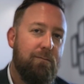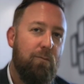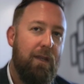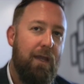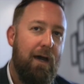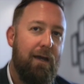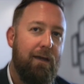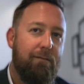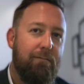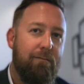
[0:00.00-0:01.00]
when
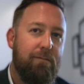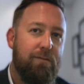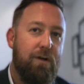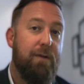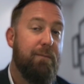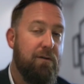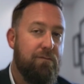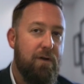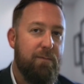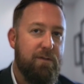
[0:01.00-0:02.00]
I started my own
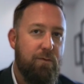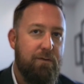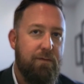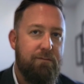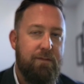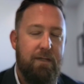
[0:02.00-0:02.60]
firm in 2015.